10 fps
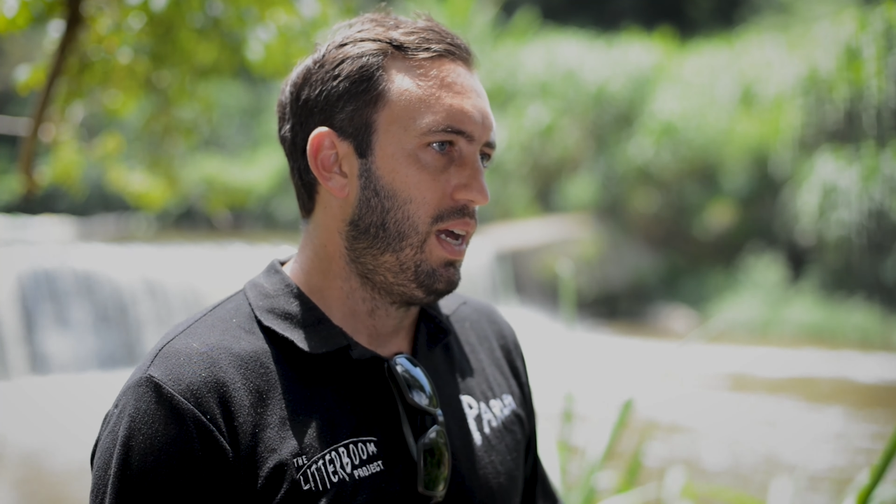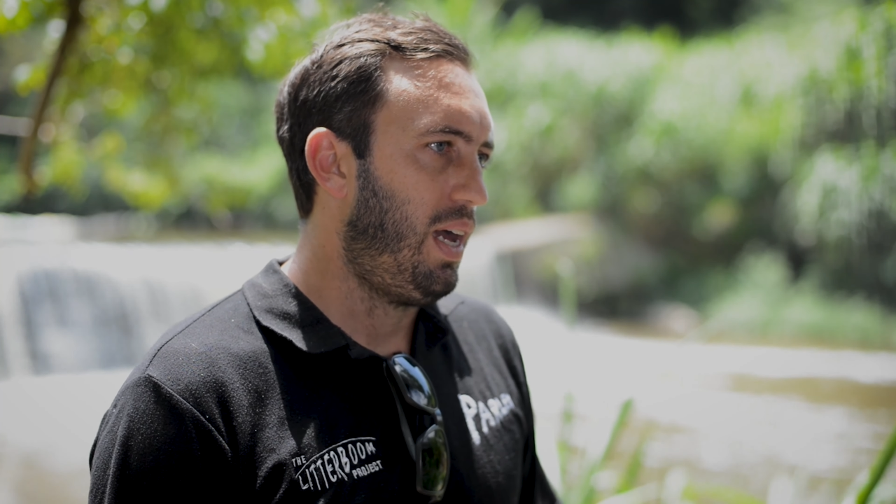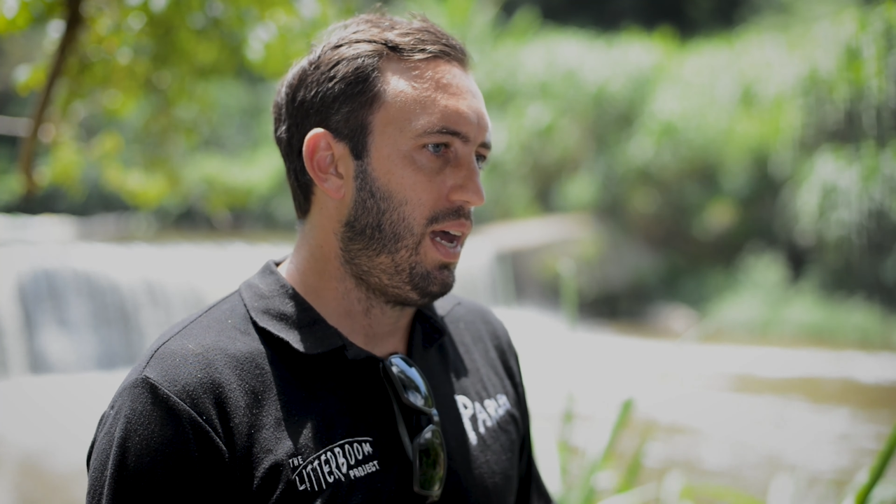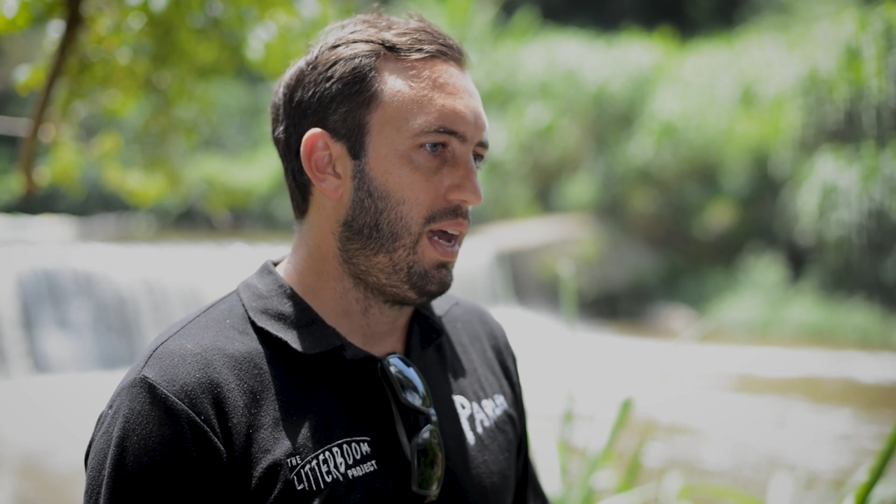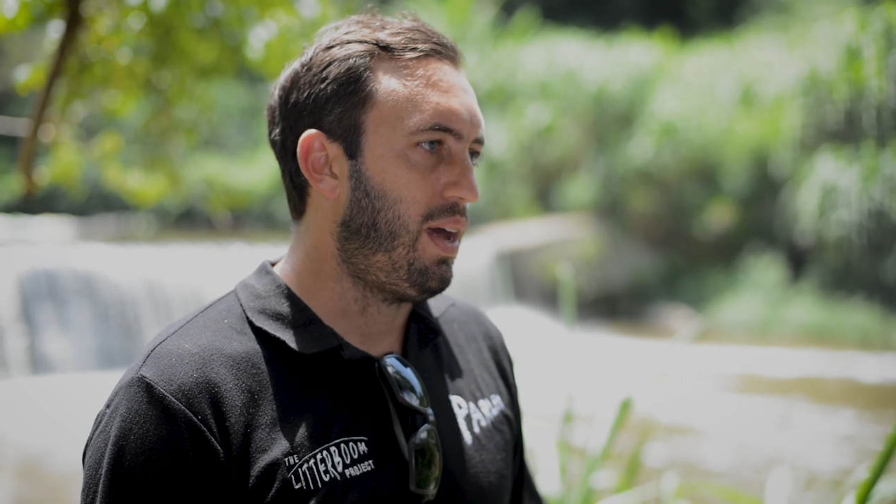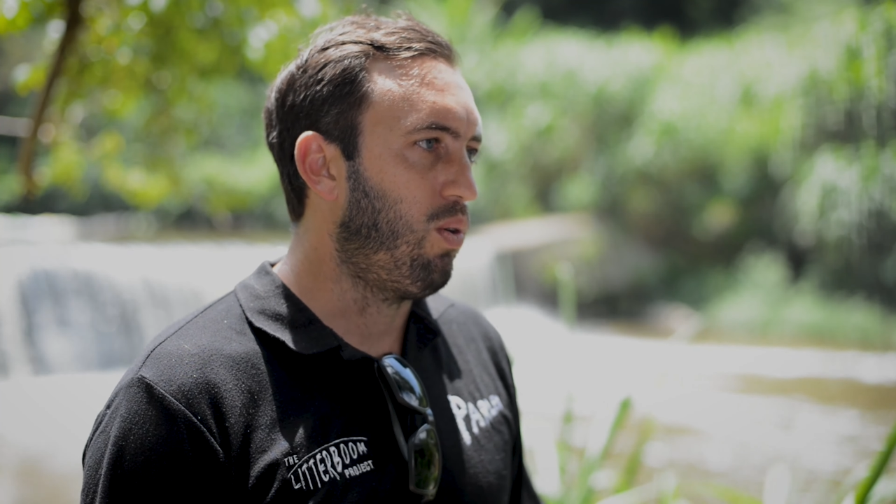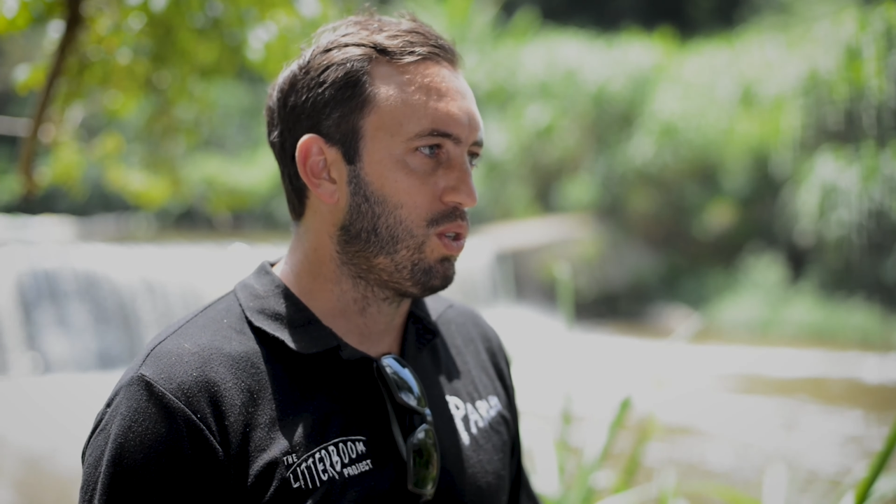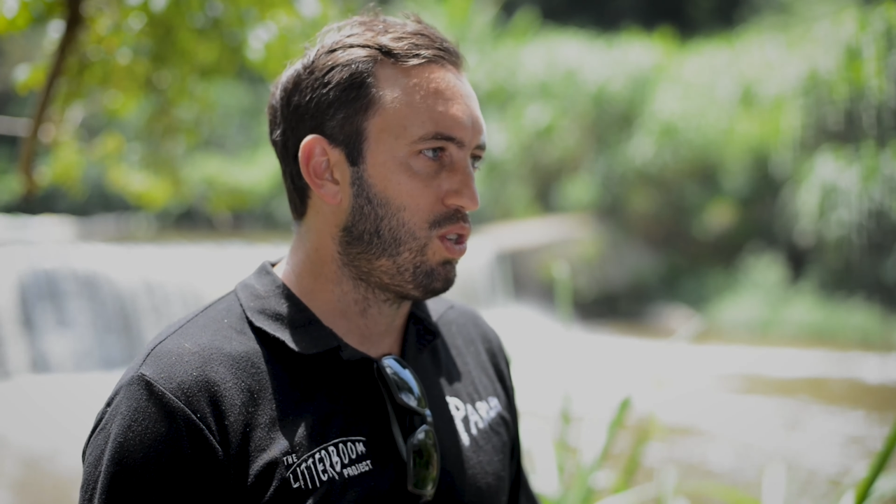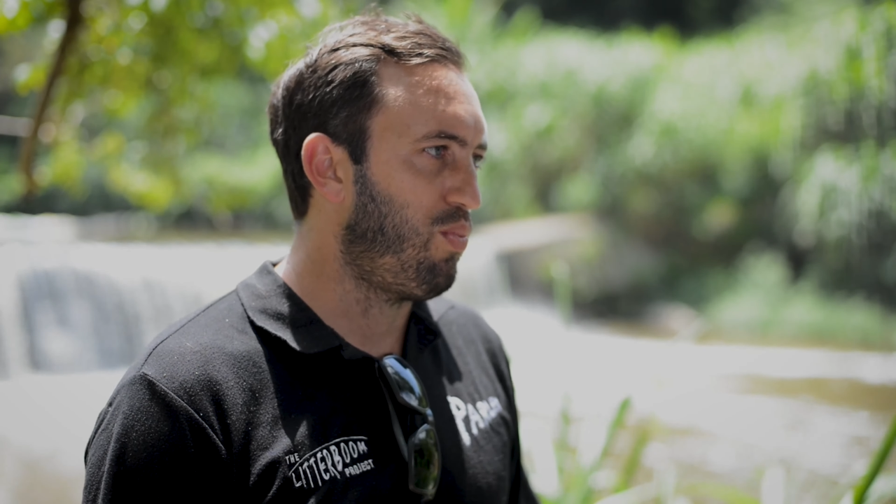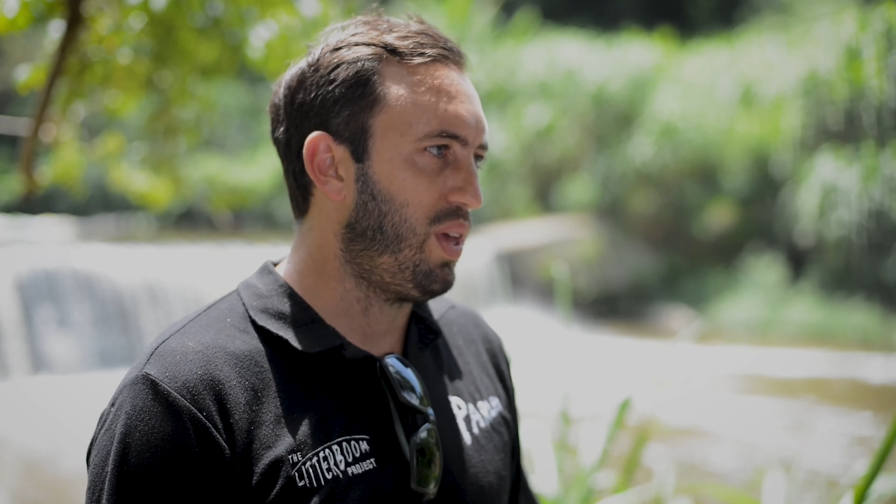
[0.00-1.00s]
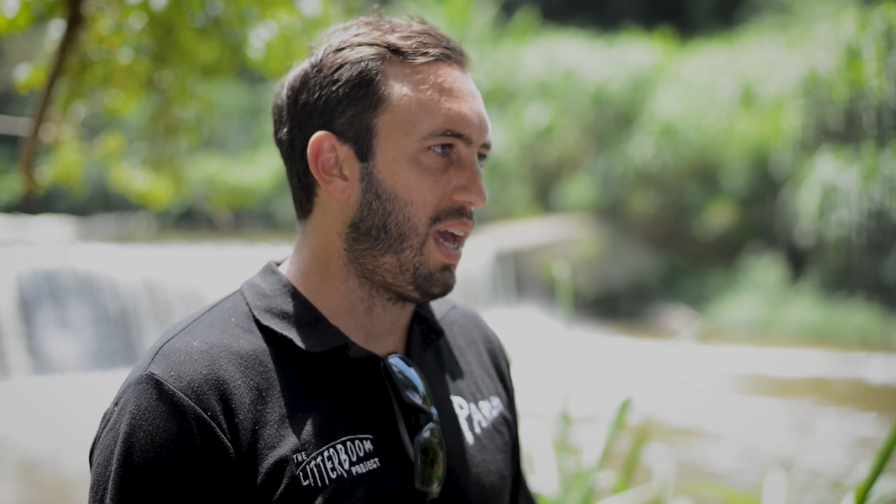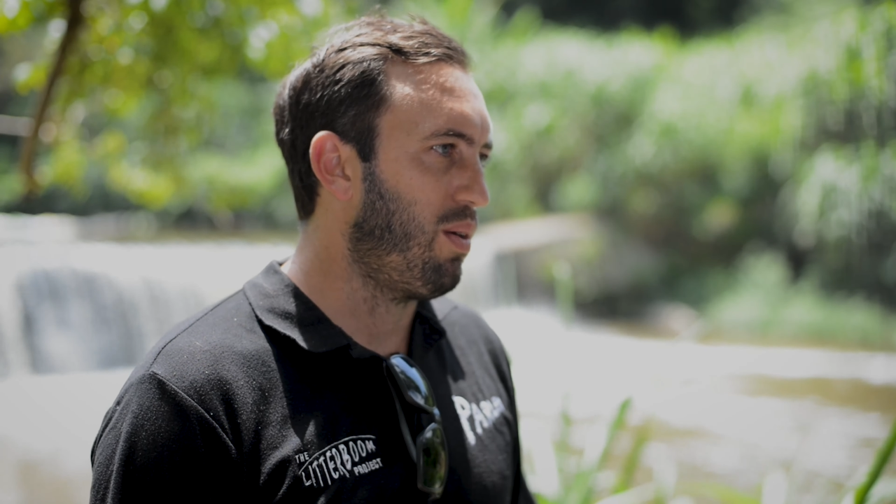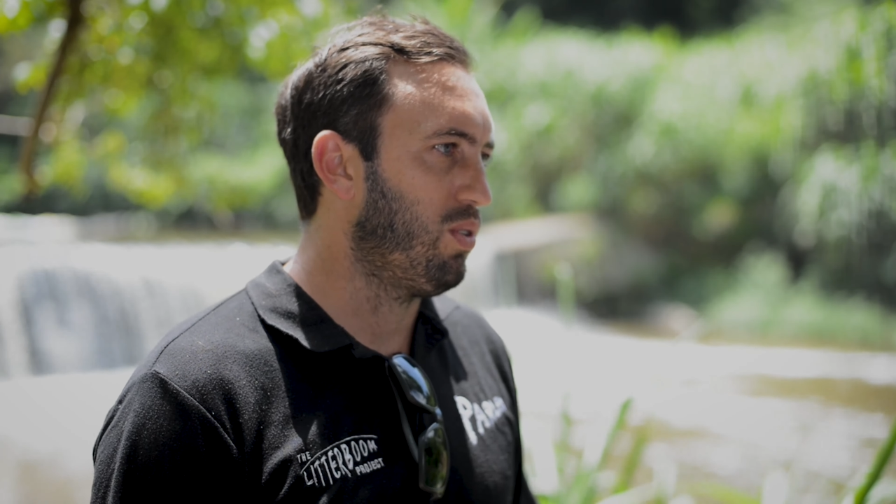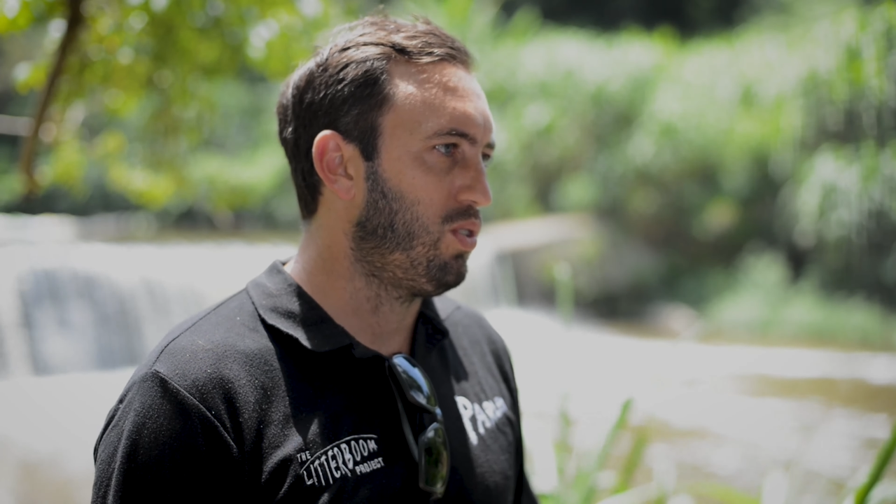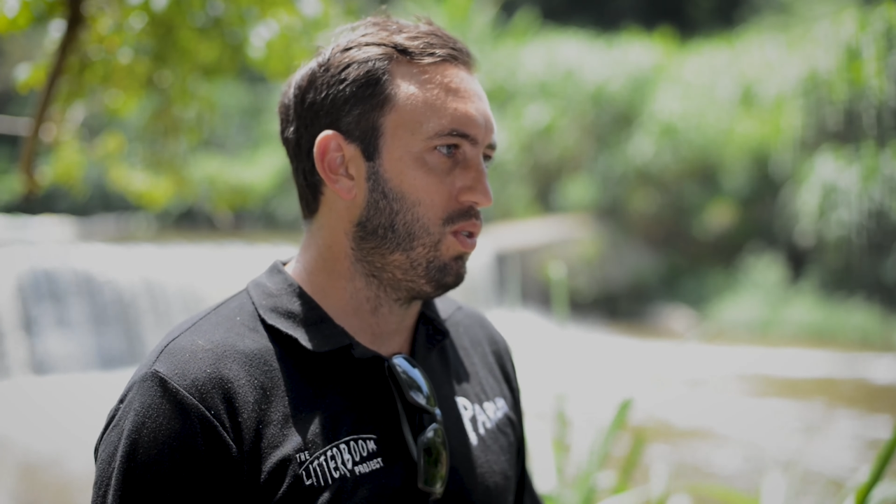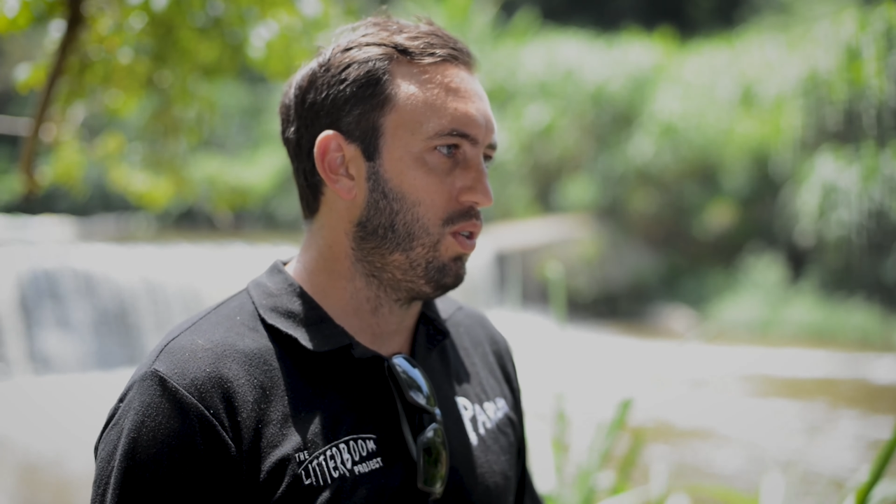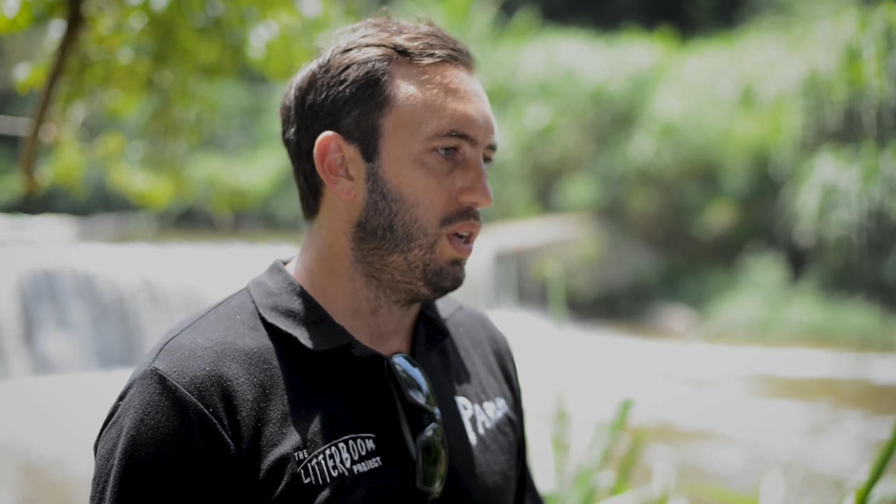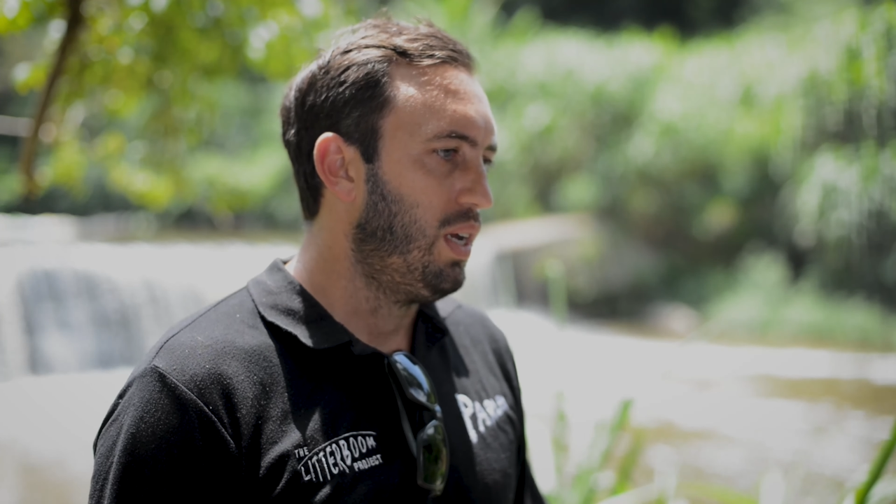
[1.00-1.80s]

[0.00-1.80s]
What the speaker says: and also being able to